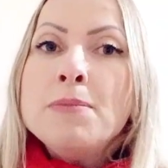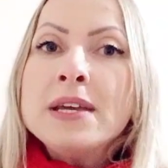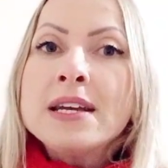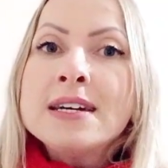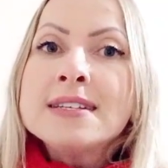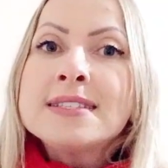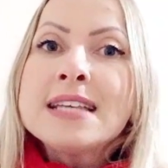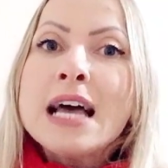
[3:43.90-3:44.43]

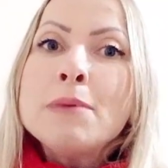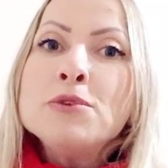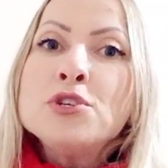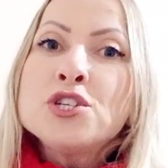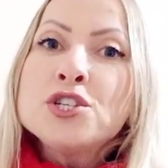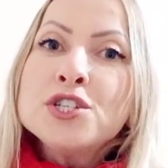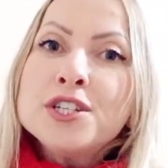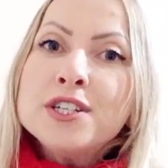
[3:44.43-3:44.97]
because I'm
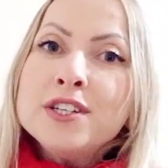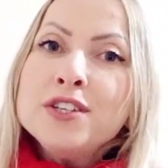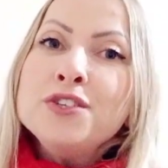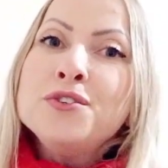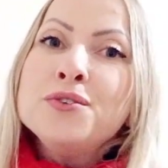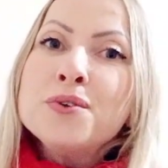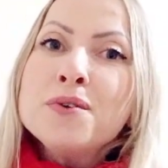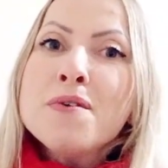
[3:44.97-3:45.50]
sure
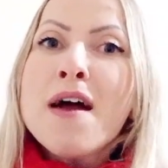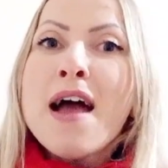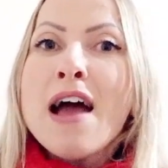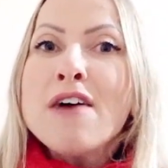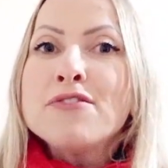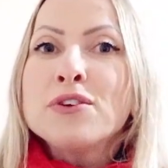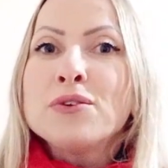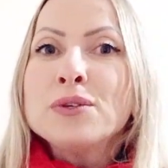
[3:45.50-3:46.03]
you
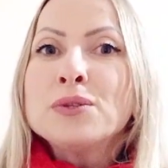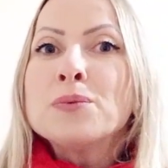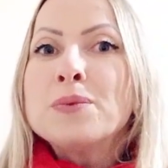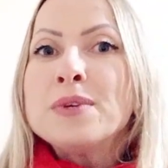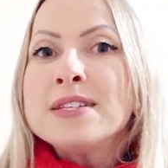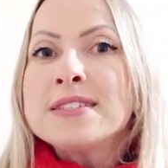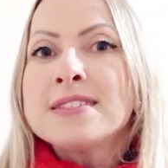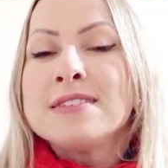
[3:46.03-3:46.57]
have a good
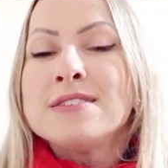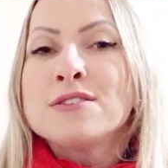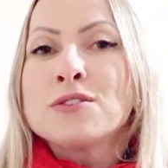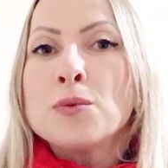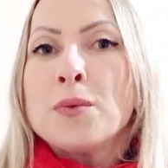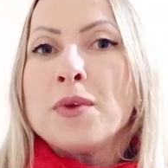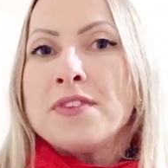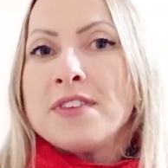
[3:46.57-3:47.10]

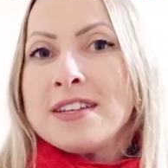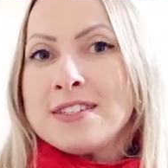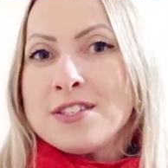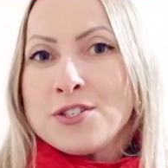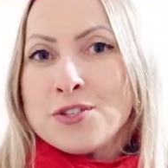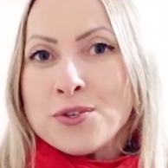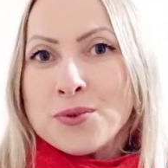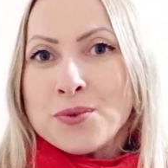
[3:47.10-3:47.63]
result with it
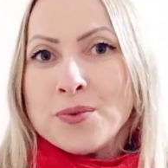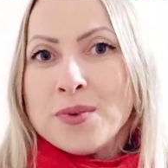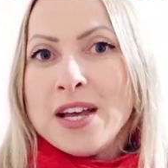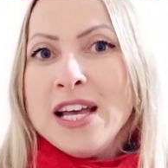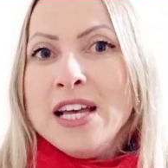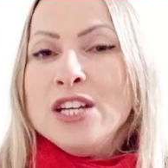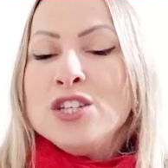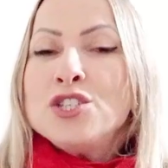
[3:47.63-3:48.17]
too.
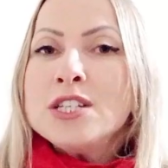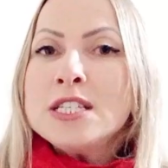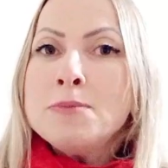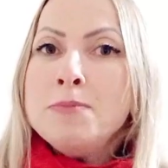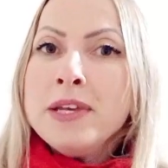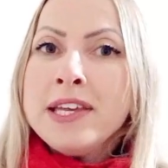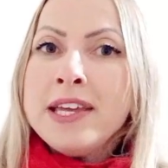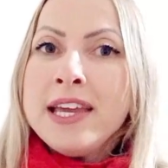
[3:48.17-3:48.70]

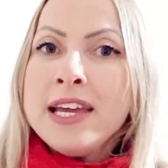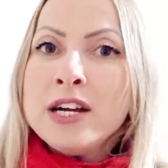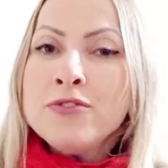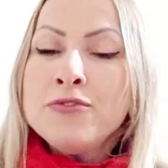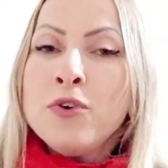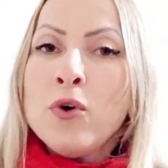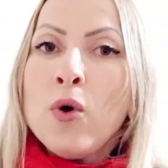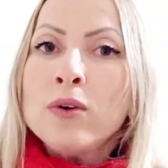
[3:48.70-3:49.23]
Just be
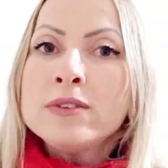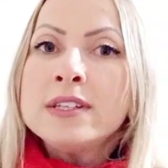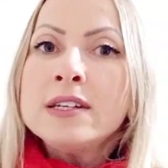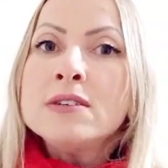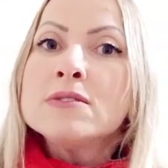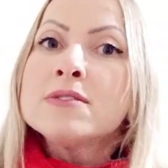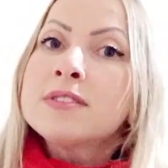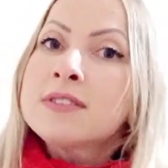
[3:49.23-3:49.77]
careful on
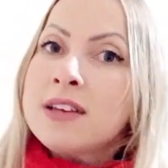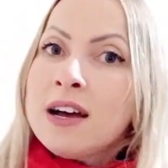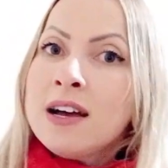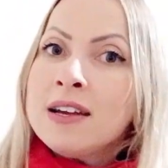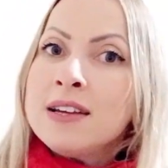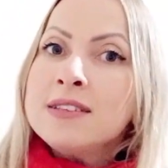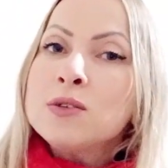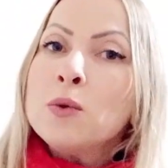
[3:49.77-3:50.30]
the
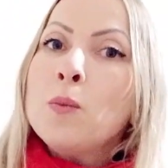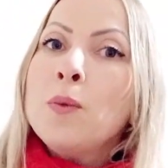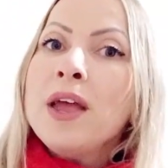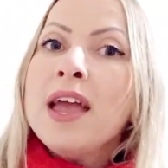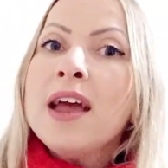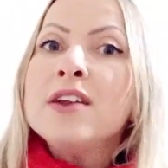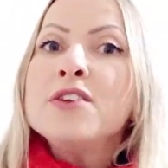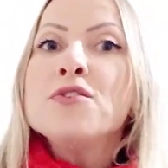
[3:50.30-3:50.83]
site
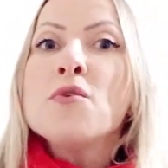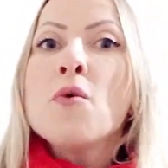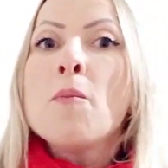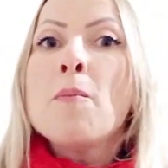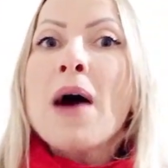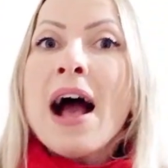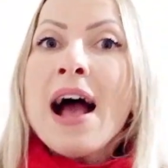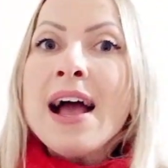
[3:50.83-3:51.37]
where you
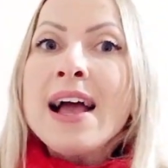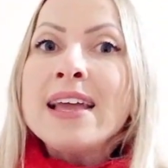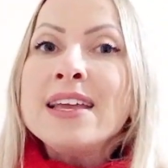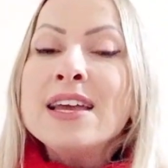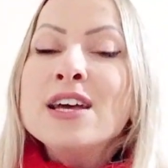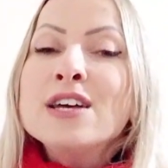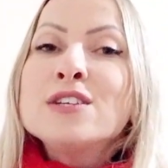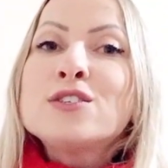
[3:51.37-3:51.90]

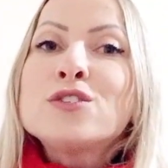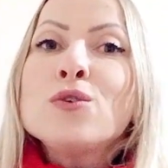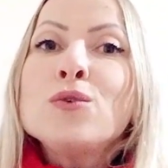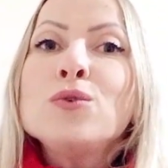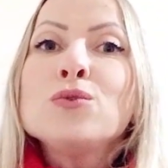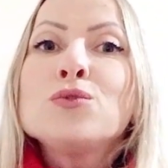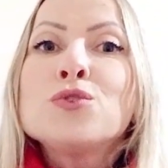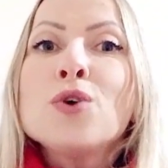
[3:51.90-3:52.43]
buy, so
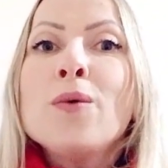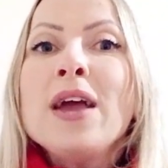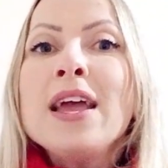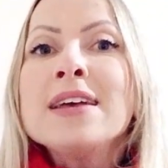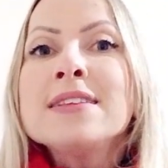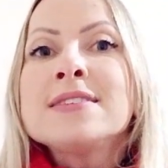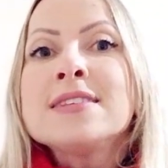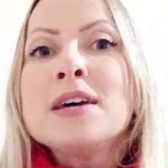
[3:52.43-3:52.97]
you don't
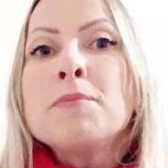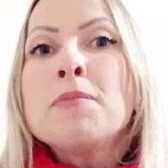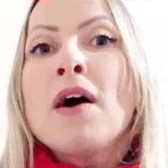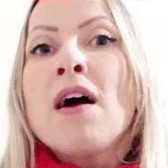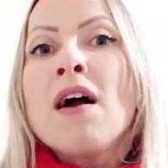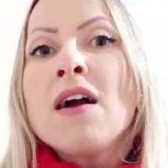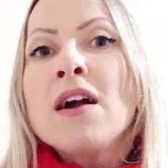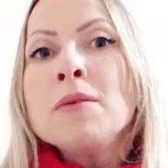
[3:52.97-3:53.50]
end up
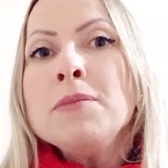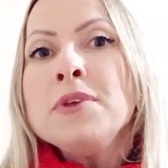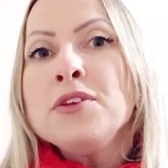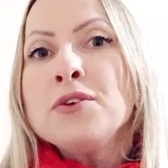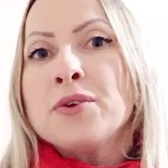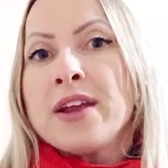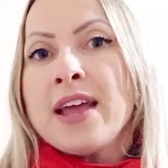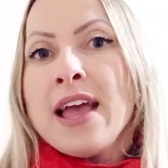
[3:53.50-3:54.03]
harming
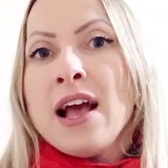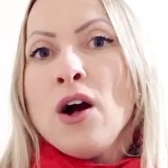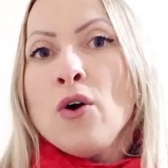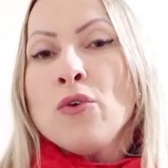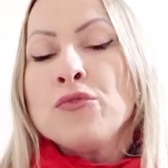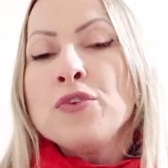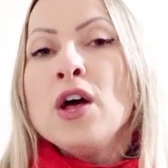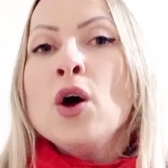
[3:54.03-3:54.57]
your
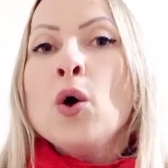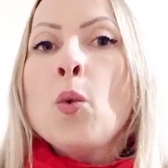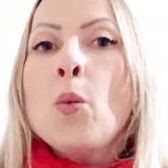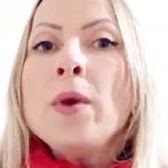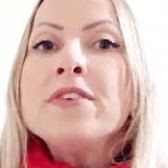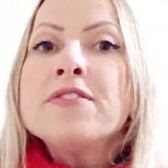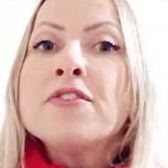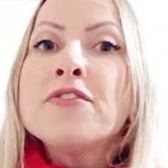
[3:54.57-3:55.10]
health
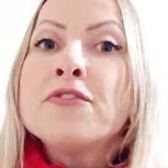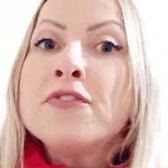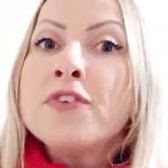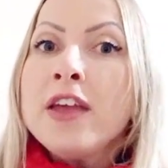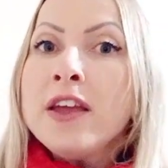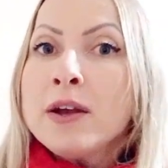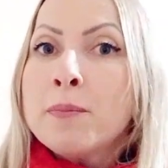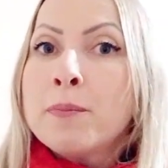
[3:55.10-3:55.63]
with
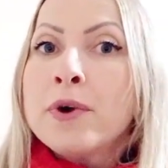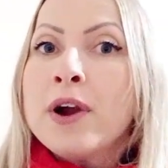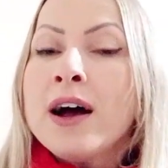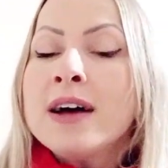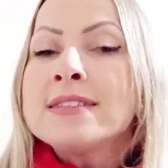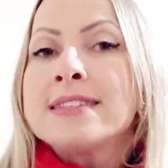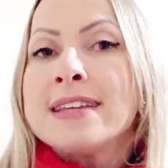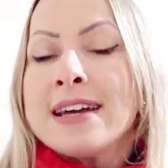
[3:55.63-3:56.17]
fake
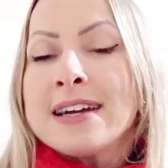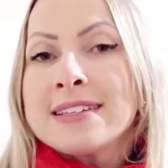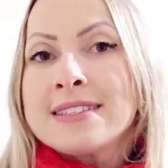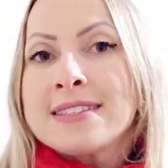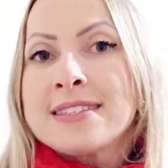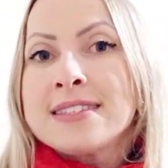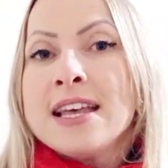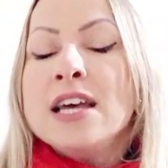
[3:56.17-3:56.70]

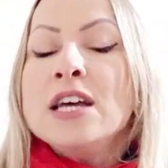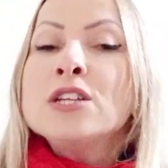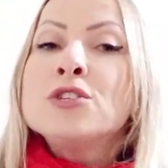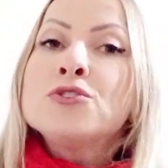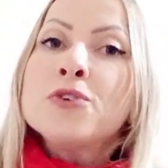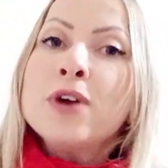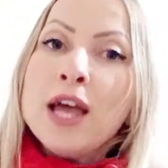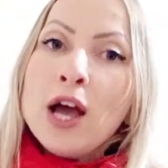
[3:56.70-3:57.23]
products.
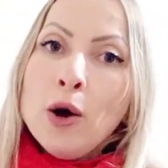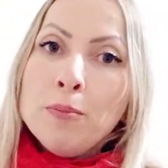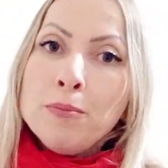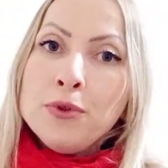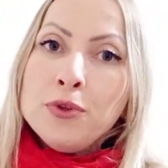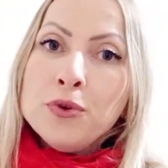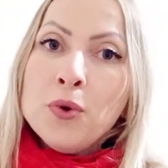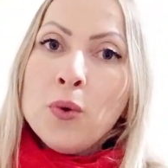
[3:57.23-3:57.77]
To
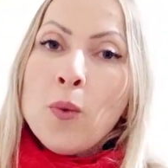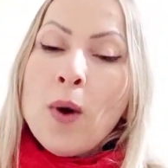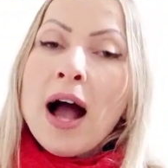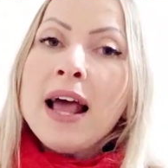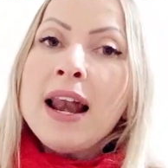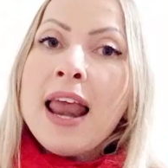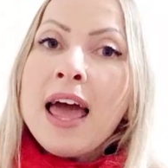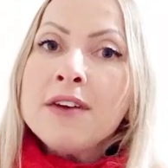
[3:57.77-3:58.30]
help you,
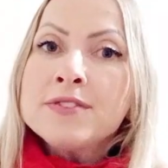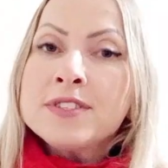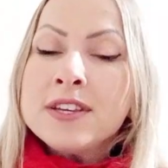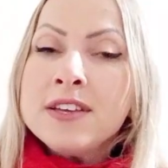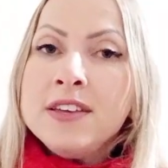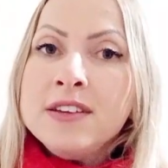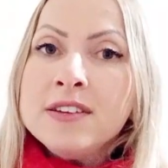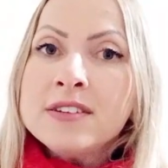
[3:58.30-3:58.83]
I left
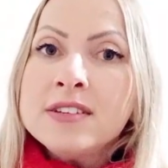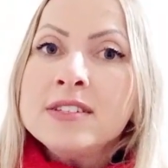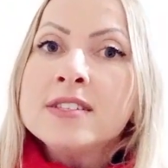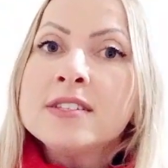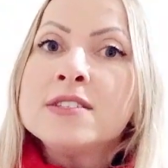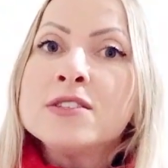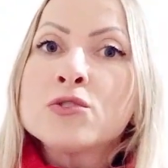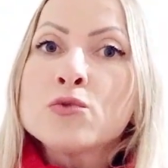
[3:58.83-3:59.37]
here in
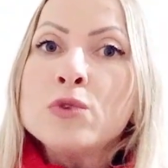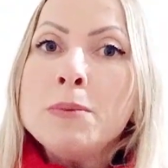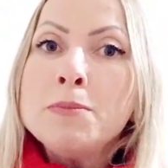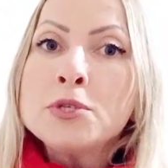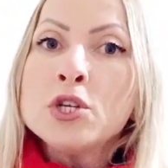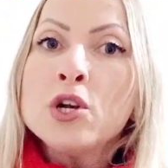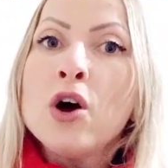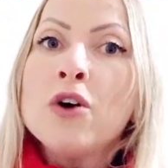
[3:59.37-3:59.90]
the
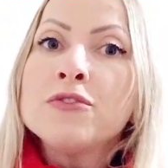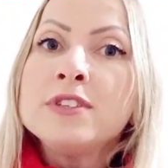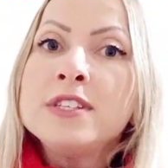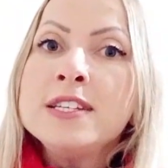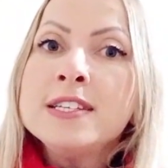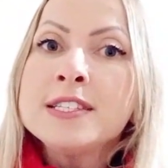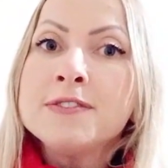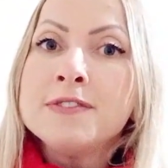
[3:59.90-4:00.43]
description of
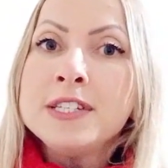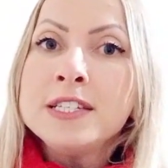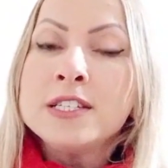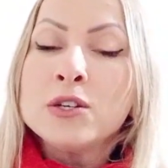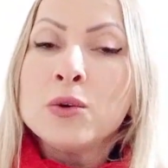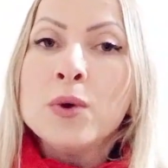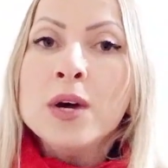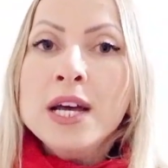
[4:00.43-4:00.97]
this
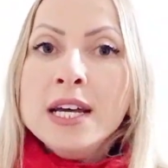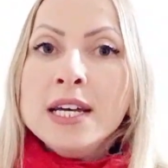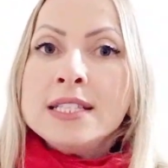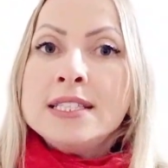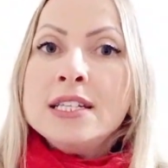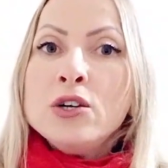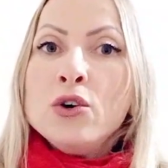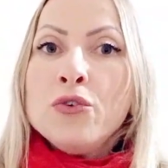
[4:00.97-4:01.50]
video
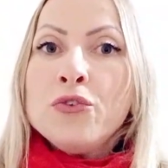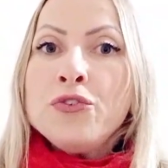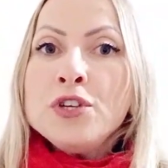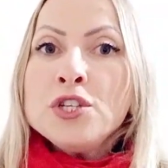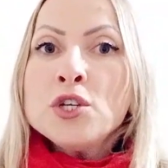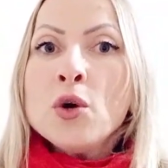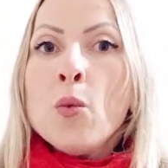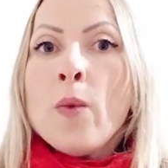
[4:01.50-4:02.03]
the
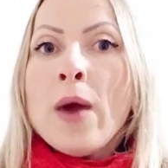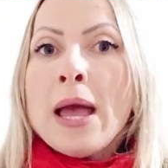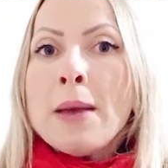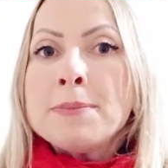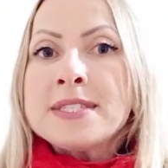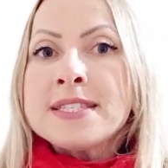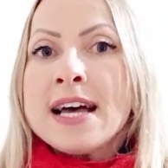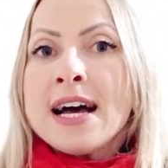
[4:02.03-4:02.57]
official
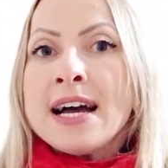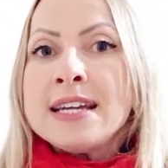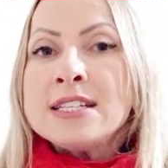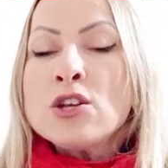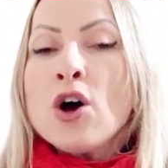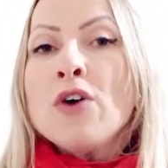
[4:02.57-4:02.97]
website